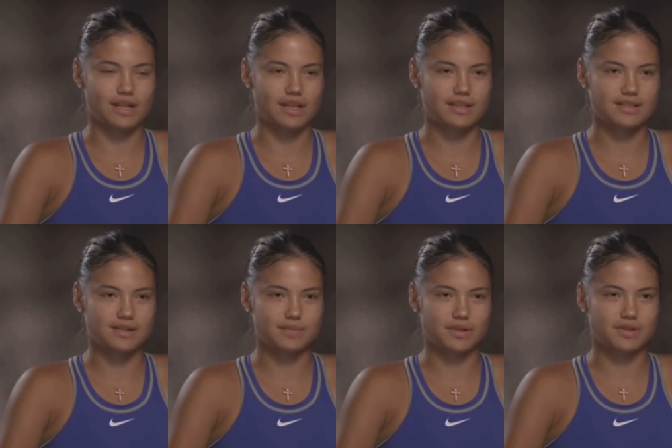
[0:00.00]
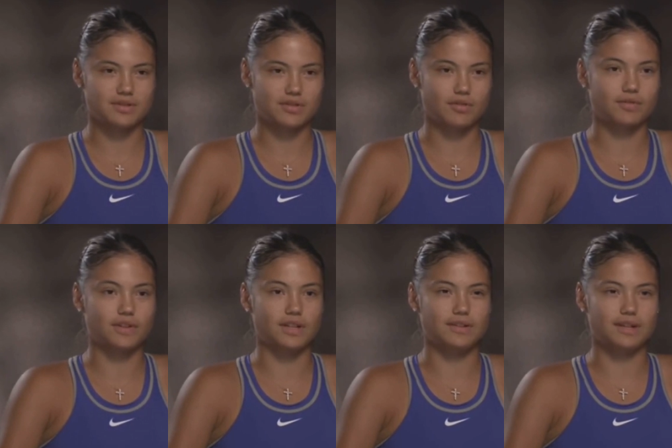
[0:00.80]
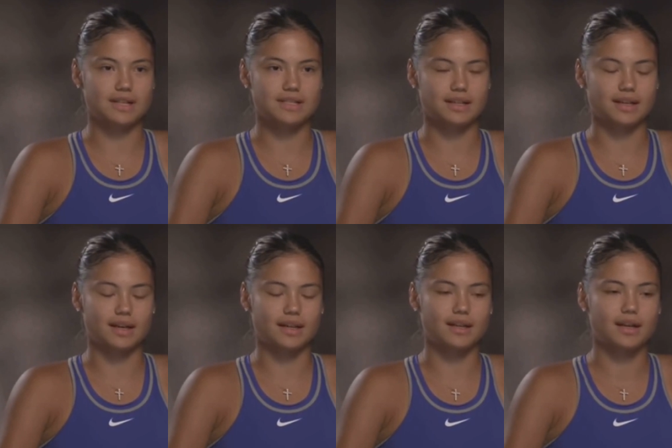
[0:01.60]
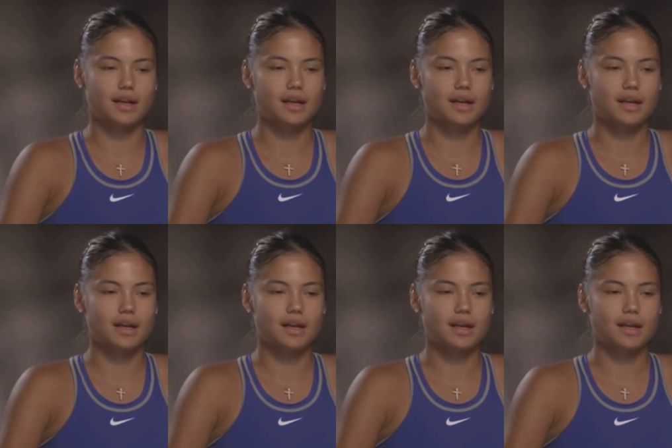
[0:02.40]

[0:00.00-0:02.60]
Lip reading: that these experiences don't fully really sink in.